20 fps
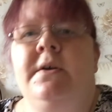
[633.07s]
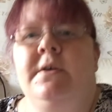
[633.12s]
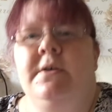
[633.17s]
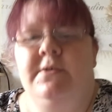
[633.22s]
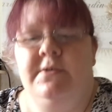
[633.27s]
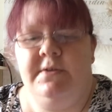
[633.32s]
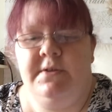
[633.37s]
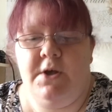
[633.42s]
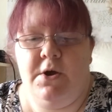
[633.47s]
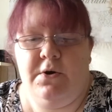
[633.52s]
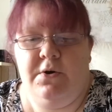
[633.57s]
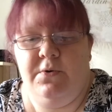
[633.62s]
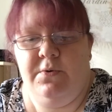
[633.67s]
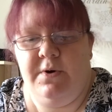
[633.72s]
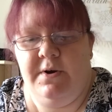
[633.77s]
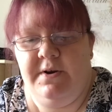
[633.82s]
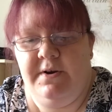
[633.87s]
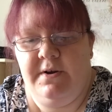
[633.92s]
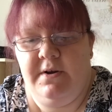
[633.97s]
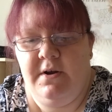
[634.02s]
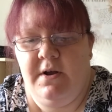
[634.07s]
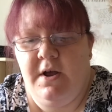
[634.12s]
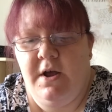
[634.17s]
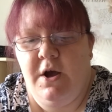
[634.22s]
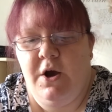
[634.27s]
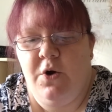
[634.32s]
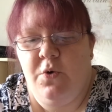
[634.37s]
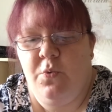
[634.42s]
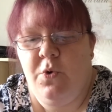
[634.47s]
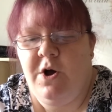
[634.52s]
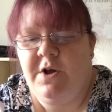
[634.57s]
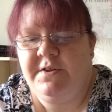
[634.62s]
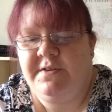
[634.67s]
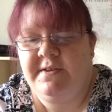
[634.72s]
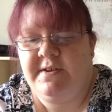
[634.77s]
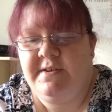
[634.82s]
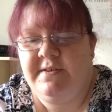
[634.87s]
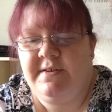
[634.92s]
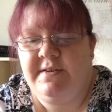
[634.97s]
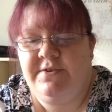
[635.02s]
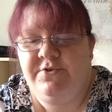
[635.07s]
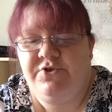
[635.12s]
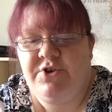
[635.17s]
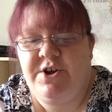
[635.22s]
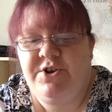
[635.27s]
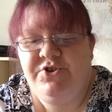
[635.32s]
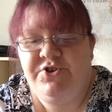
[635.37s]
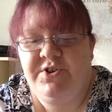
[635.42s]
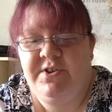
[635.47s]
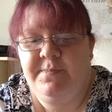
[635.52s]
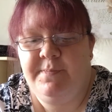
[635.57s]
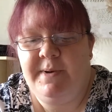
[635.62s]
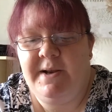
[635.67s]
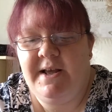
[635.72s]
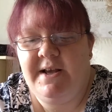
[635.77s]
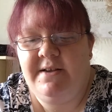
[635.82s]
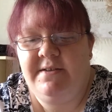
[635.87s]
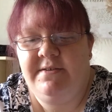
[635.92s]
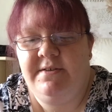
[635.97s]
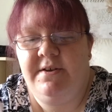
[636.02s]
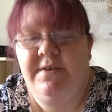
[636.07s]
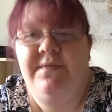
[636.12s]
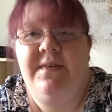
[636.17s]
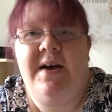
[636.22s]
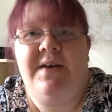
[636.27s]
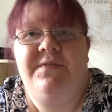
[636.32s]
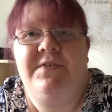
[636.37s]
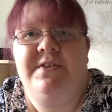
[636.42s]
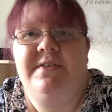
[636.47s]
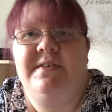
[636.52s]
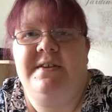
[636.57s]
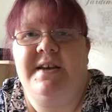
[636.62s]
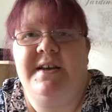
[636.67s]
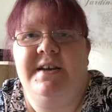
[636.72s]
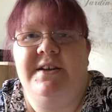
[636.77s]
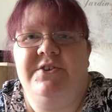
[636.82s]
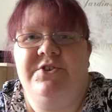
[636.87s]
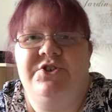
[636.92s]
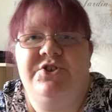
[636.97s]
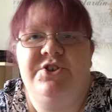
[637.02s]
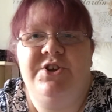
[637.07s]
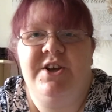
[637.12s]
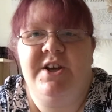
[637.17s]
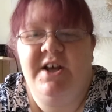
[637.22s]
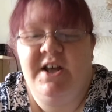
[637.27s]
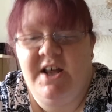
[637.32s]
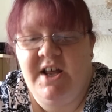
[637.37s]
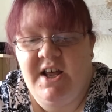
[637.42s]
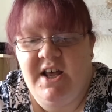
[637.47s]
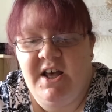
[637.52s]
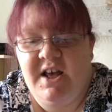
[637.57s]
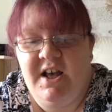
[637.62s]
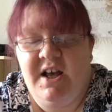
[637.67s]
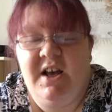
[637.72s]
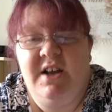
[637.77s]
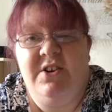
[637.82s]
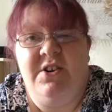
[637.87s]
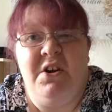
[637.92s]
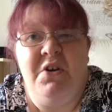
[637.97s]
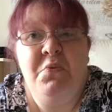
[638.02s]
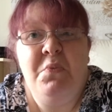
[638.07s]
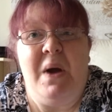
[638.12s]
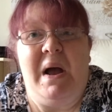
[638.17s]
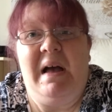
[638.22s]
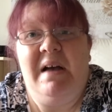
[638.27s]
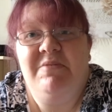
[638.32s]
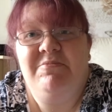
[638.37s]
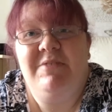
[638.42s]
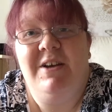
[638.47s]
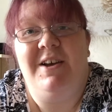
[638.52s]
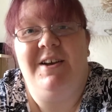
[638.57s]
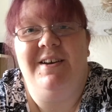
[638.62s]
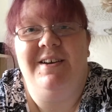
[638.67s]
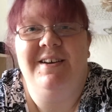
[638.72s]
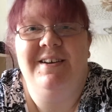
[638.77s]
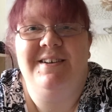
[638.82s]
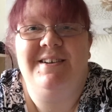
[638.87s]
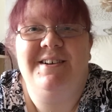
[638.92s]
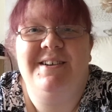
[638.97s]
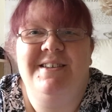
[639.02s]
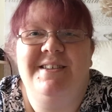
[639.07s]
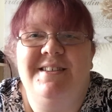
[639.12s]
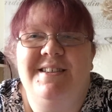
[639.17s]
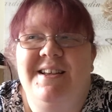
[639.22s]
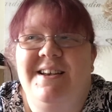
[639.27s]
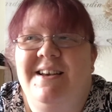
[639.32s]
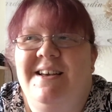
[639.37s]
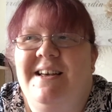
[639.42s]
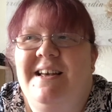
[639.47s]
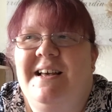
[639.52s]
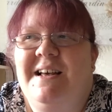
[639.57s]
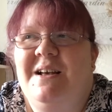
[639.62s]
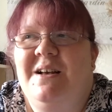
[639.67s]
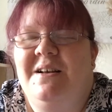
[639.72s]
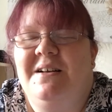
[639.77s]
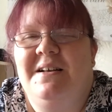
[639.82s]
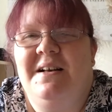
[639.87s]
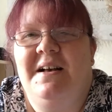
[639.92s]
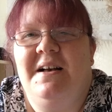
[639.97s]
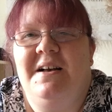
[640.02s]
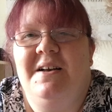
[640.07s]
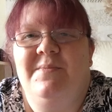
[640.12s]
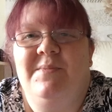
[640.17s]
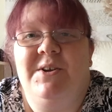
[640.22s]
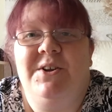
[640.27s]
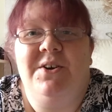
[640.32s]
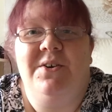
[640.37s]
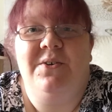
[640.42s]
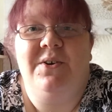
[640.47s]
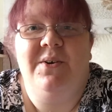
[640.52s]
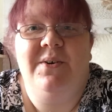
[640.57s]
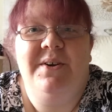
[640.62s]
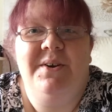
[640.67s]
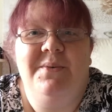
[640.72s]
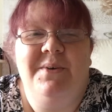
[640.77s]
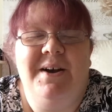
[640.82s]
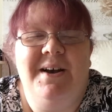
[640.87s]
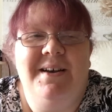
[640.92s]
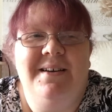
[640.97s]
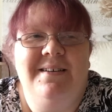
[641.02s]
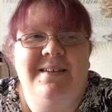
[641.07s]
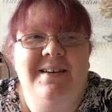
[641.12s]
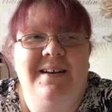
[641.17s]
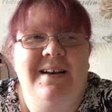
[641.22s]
So, what is the strangest place you've ever stitched? Nowhere, because I don't go anywhere.